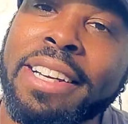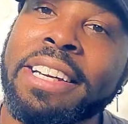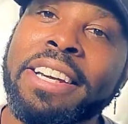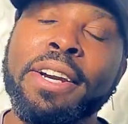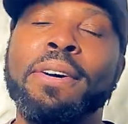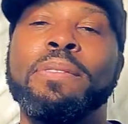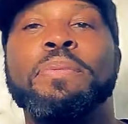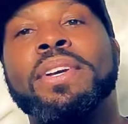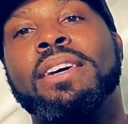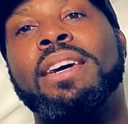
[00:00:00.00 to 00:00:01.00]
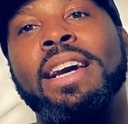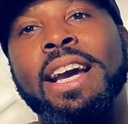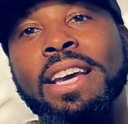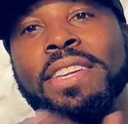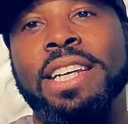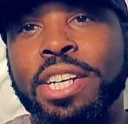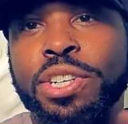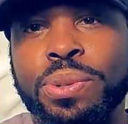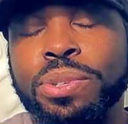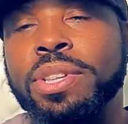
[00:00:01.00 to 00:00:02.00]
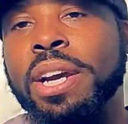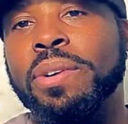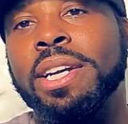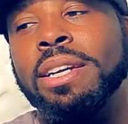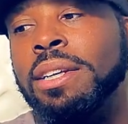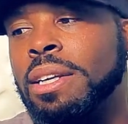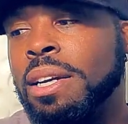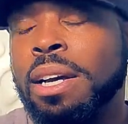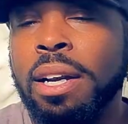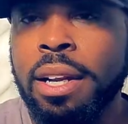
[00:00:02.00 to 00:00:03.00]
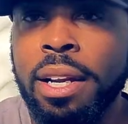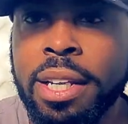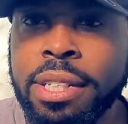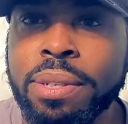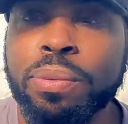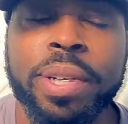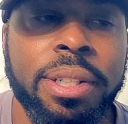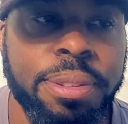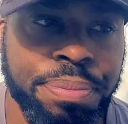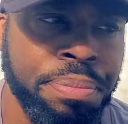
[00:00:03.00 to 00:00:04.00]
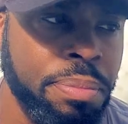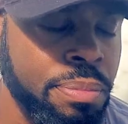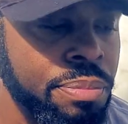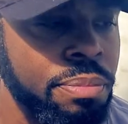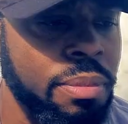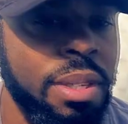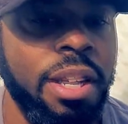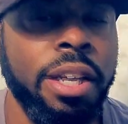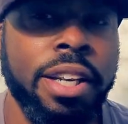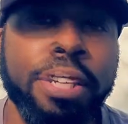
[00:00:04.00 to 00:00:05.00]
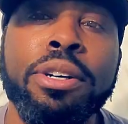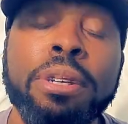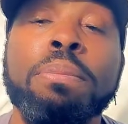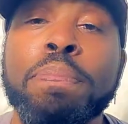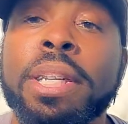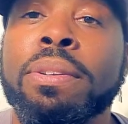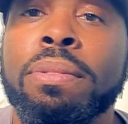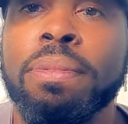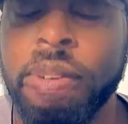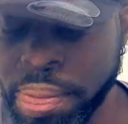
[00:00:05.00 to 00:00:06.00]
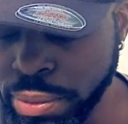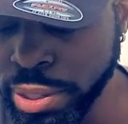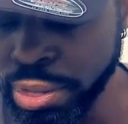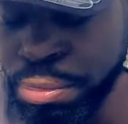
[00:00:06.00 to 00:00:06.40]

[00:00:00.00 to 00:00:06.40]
and the issues therein. Is it real? It could be very real